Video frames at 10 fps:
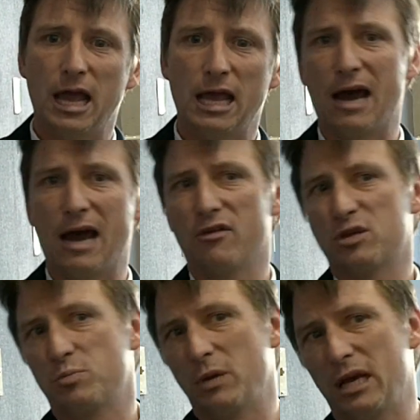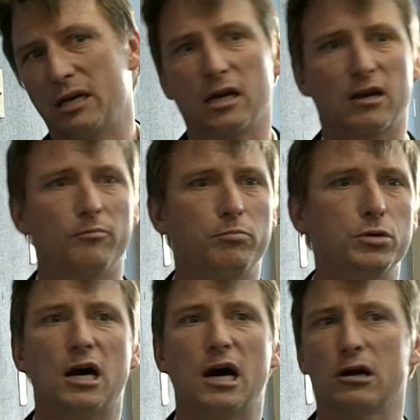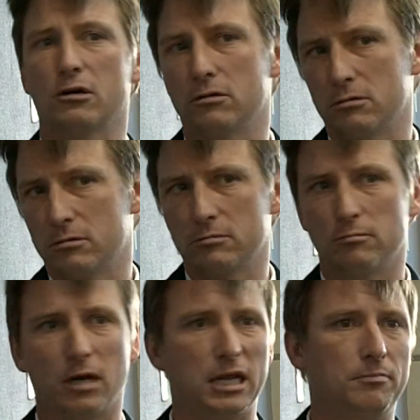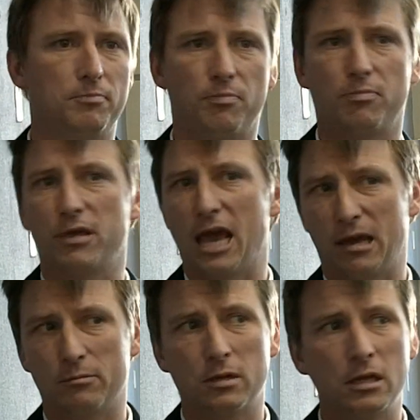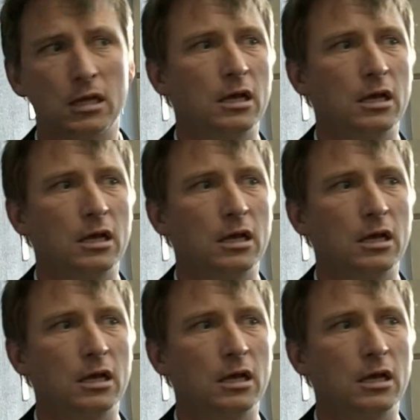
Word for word: And now this big kind of boondoggle money game